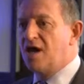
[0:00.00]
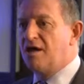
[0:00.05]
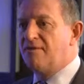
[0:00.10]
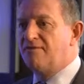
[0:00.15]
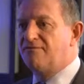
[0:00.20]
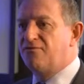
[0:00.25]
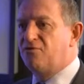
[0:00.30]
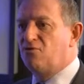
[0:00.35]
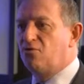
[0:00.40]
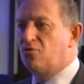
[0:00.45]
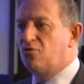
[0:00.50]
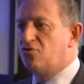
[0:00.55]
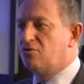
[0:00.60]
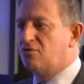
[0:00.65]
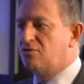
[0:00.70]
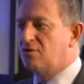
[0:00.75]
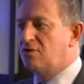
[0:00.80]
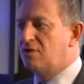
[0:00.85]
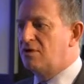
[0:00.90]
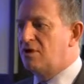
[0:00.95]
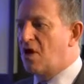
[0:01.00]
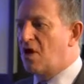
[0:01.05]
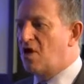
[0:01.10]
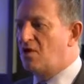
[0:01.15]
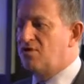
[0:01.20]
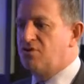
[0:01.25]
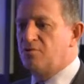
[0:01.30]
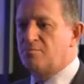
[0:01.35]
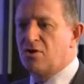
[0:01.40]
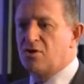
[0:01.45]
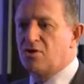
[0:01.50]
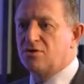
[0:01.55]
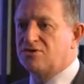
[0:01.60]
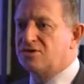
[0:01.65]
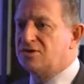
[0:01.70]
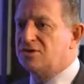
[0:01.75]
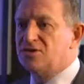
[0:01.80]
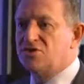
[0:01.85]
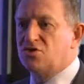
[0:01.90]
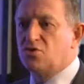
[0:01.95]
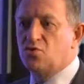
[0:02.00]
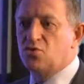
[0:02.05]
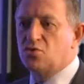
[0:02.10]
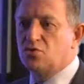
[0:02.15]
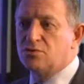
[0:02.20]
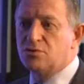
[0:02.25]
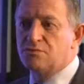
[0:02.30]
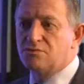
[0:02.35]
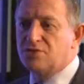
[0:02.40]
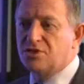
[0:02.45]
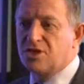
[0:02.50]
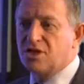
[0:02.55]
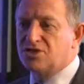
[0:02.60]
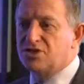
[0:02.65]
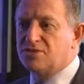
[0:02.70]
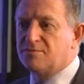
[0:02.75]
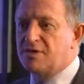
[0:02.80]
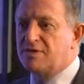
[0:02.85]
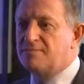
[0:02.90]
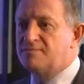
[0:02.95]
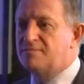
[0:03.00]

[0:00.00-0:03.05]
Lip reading: for either parties or the customer.